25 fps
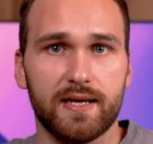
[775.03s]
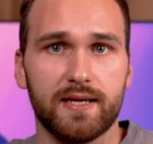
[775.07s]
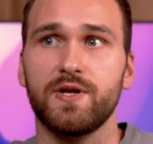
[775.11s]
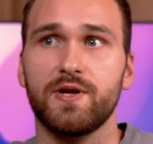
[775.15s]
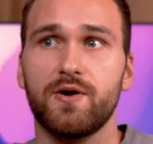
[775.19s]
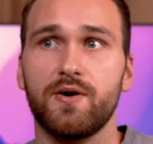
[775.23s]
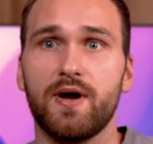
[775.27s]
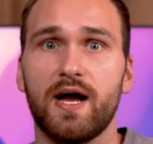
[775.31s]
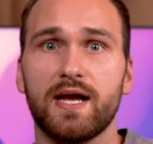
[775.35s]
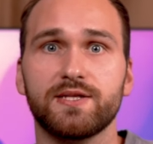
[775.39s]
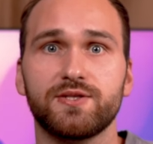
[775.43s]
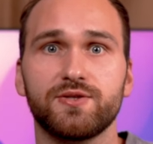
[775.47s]
You
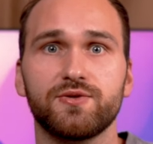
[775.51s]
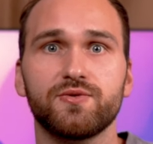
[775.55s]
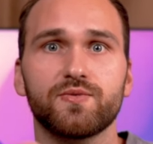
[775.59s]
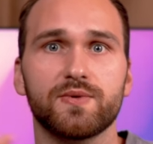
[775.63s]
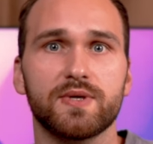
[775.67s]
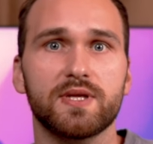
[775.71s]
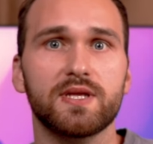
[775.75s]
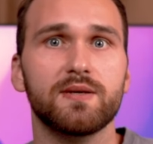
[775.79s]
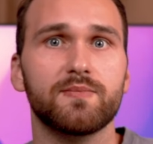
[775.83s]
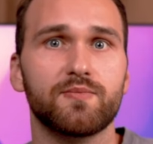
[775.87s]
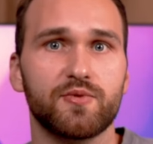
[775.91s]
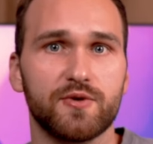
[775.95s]
know, I do
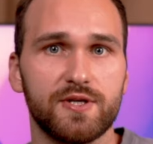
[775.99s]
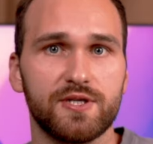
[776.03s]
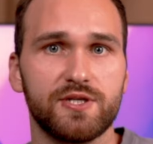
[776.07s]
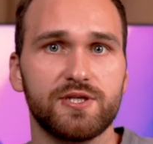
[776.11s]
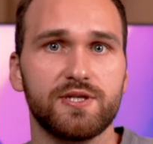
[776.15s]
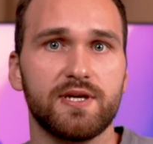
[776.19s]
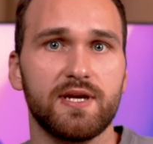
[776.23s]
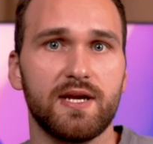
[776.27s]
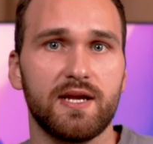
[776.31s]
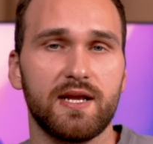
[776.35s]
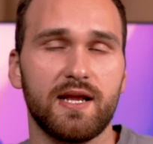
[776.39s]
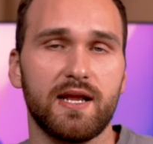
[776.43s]
really
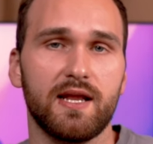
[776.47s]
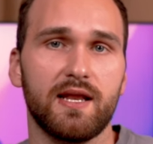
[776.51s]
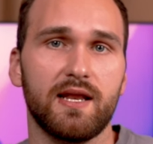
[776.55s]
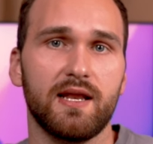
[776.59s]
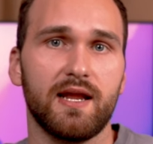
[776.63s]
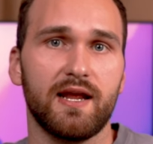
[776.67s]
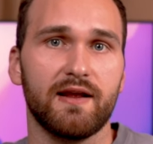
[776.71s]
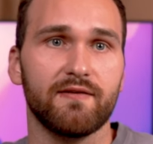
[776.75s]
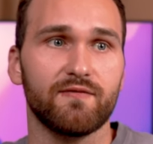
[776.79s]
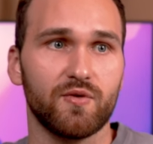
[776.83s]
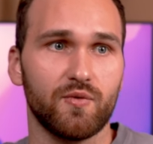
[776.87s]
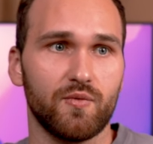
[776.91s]
appreciate
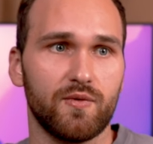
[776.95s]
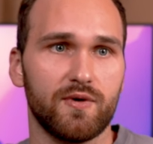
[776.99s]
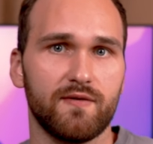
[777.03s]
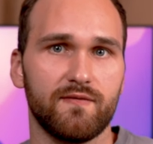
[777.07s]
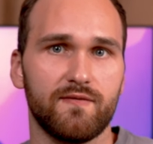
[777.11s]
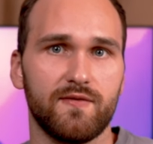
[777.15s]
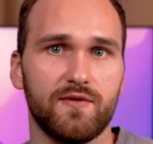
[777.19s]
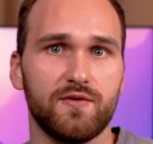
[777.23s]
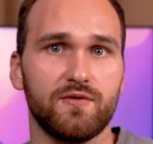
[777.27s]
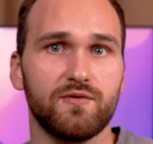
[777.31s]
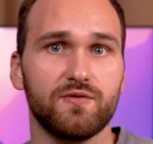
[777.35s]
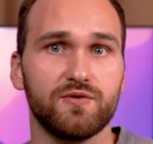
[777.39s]
every one of
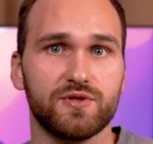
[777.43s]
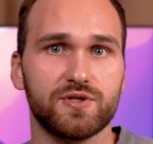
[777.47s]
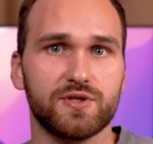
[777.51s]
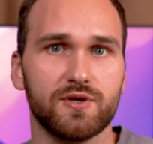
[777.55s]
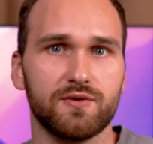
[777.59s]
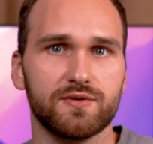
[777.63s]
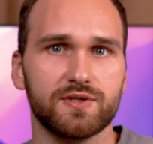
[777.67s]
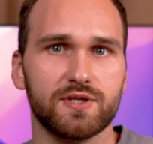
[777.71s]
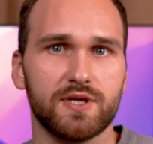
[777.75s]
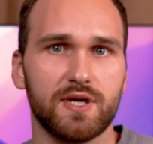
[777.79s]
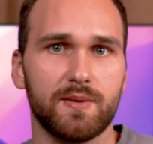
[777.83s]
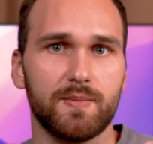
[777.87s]
you who
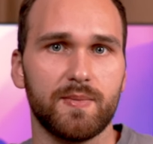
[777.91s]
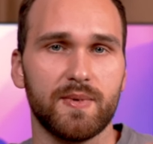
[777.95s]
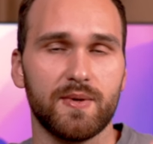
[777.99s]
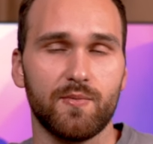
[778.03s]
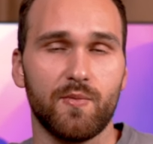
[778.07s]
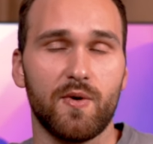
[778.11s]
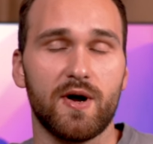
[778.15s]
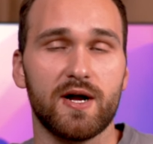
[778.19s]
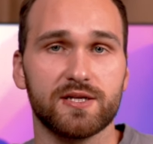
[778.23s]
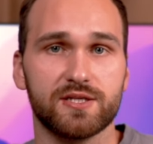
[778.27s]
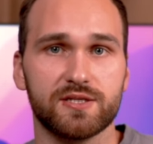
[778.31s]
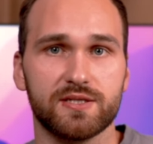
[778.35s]
shows up and
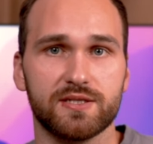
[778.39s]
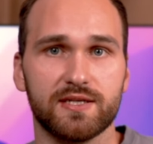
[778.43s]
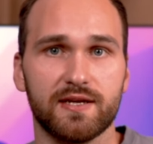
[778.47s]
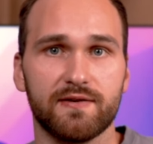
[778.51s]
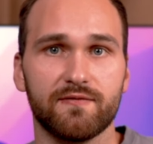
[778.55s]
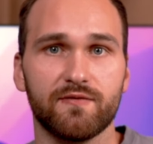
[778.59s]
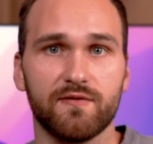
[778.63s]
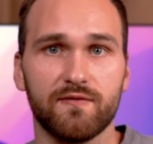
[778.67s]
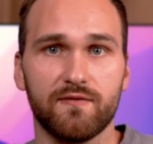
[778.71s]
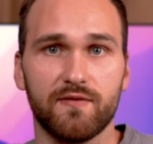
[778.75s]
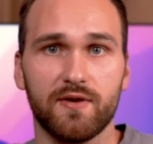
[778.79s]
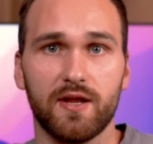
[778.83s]
watches
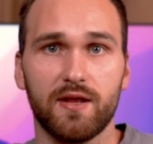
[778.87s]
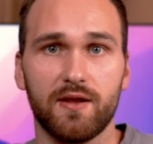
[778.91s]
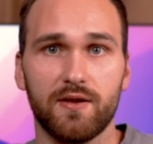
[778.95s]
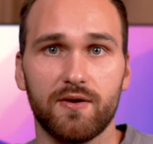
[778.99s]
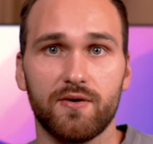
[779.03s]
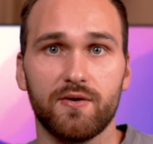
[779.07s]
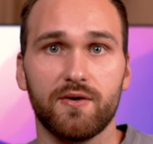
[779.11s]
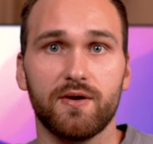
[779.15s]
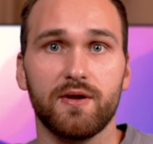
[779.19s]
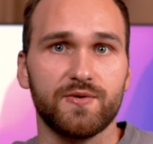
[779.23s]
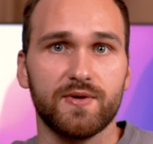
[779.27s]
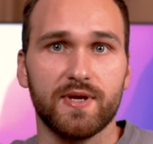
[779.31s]
every
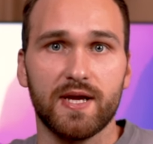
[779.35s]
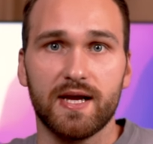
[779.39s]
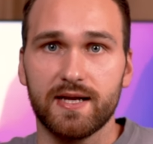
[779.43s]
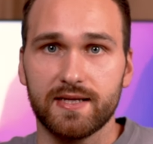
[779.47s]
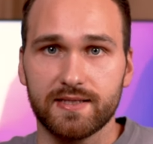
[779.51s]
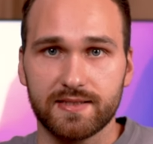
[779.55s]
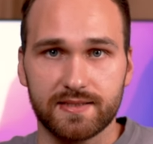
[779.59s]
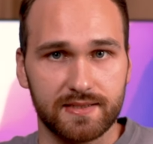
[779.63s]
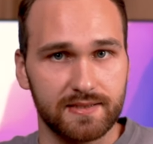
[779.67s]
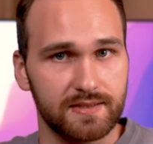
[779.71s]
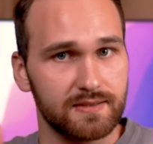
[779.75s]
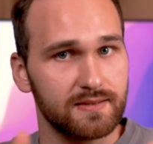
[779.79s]
video. You
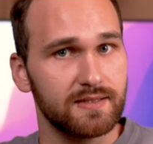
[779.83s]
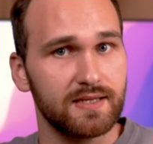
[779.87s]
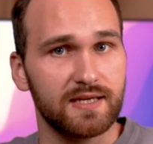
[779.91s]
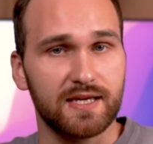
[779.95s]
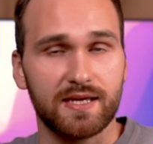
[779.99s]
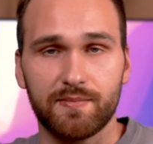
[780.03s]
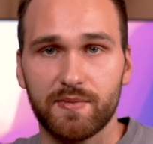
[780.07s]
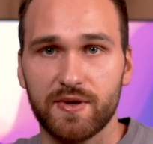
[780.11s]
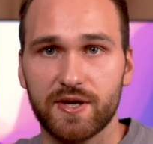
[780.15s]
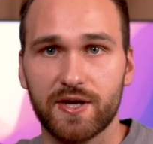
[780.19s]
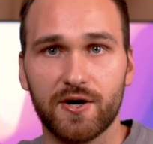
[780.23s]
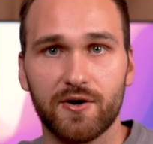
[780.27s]
guys
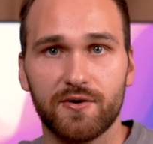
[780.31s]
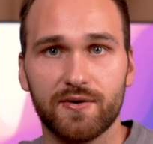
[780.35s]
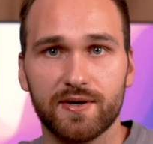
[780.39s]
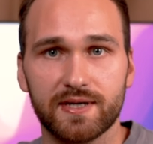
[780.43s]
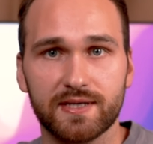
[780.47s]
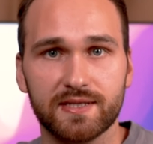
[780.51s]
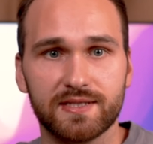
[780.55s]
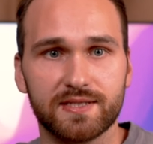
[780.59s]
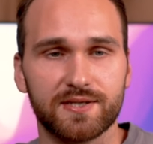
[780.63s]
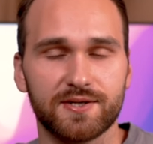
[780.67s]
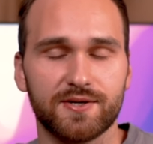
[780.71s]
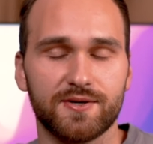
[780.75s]
keep me
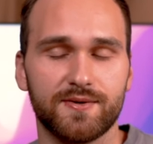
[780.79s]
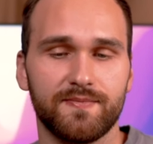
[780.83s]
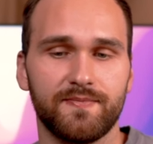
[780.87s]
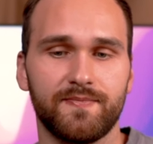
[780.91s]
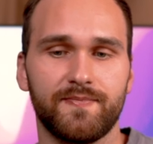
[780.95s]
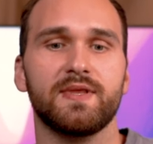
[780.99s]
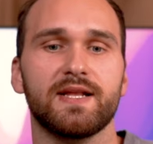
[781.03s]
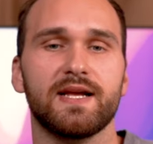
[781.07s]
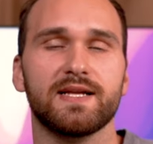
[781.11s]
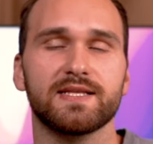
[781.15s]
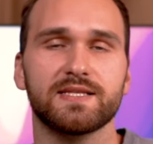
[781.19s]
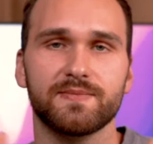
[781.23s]
going, so
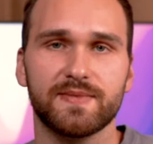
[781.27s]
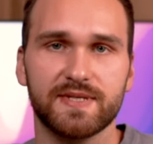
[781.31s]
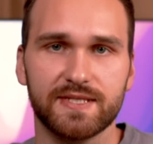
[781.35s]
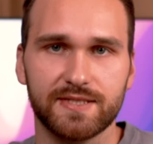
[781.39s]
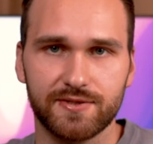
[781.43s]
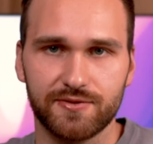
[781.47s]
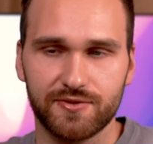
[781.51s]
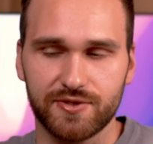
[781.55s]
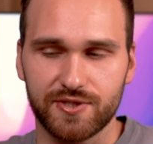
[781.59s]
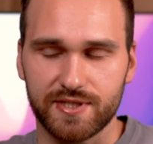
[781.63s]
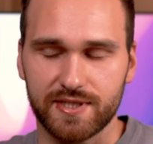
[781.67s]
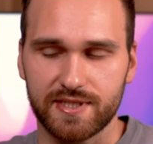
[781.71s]
not to be
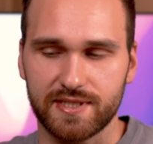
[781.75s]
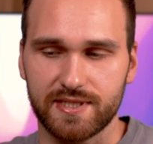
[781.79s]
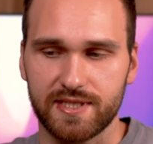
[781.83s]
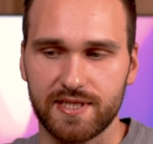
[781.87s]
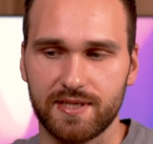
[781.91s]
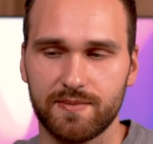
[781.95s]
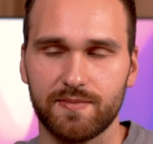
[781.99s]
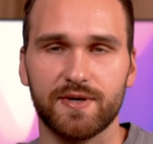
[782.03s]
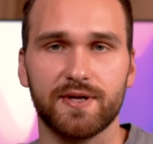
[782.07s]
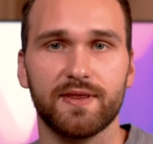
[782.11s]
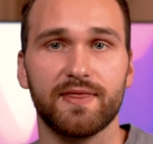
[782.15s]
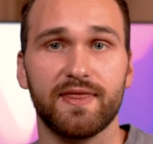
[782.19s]
too
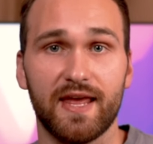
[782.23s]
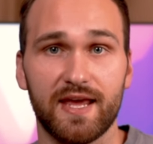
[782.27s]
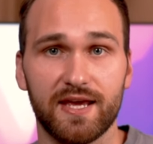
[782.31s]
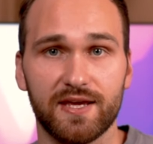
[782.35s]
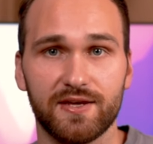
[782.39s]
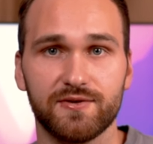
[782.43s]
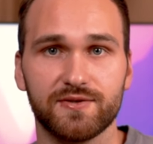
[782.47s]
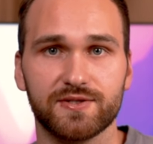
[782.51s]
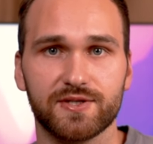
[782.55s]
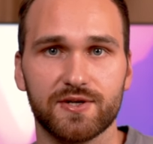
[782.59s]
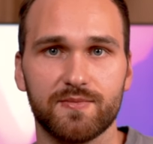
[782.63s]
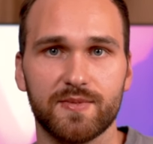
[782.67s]
cheesy, but thank
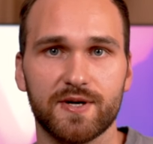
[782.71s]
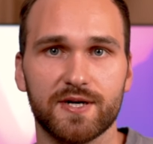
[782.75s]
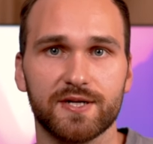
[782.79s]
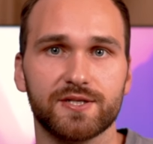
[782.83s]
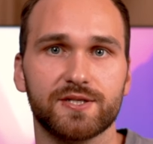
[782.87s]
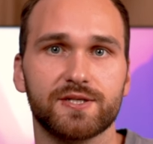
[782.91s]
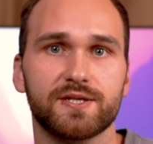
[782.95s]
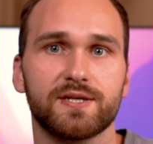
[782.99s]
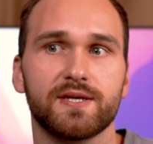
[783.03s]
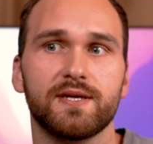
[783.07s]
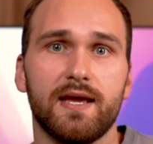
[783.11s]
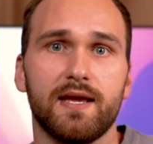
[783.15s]
you so
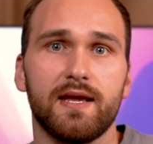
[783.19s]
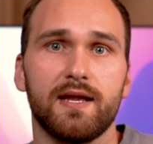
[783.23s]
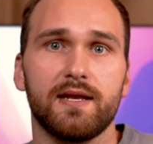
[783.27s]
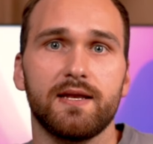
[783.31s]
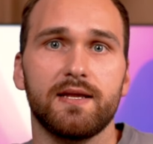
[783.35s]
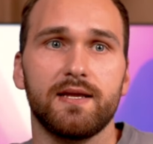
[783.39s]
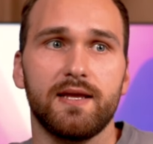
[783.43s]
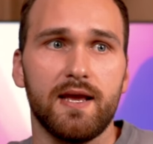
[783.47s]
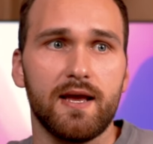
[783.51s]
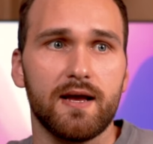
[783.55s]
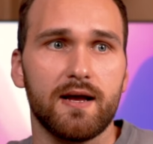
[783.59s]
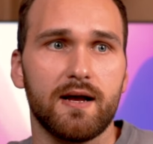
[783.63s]
much. And
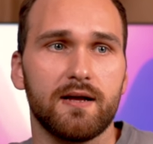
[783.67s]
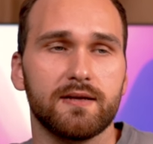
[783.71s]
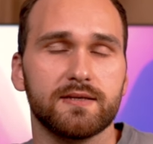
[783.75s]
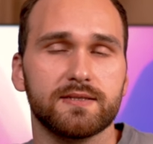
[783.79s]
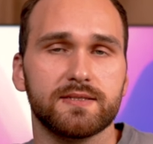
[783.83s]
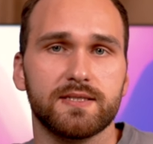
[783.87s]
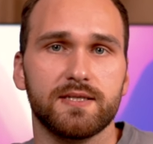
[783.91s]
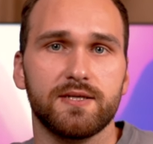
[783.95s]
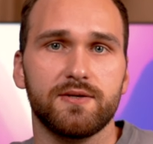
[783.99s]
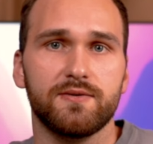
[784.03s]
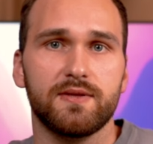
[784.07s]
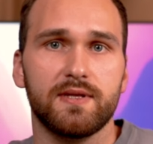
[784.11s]
yeah, I'll
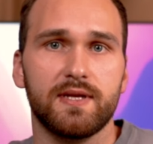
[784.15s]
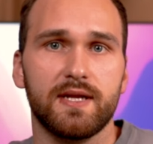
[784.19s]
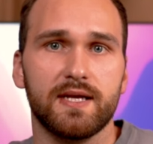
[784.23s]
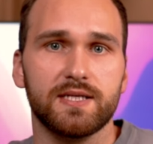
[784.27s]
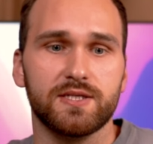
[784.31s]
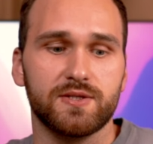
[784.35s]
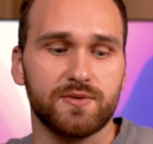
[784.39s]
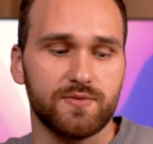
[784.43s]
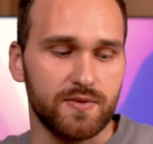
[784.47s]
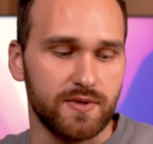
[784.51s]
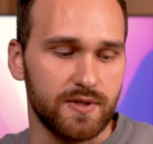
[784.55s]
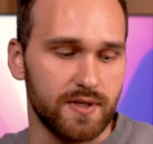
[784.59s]
see you in the
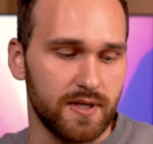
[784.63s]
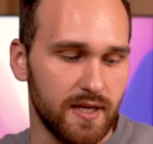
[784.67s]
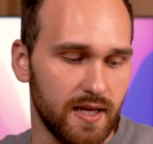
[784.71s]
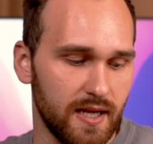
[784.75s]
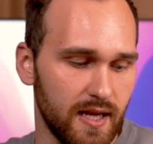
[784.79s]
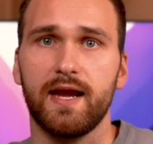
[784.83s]
next one.